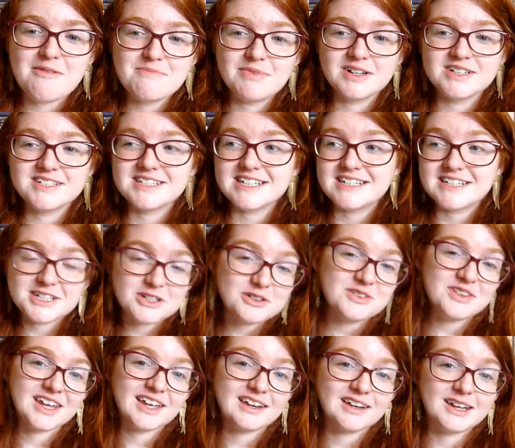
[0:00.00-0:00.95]
but
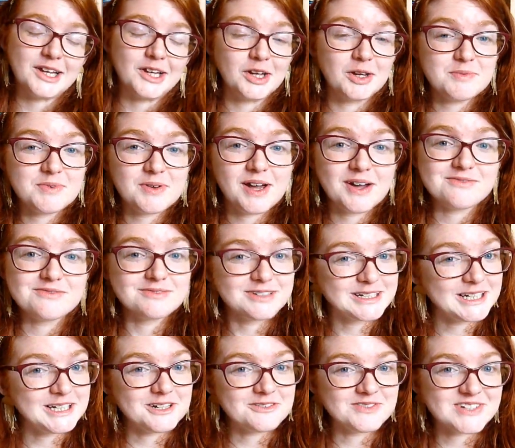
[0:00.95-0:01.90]
until then, I hope you have a
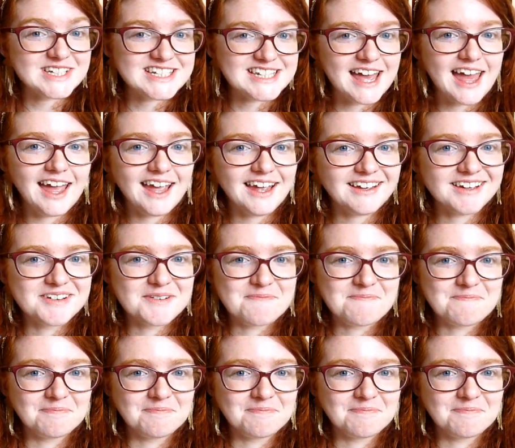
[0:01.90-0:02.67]
really lovely day.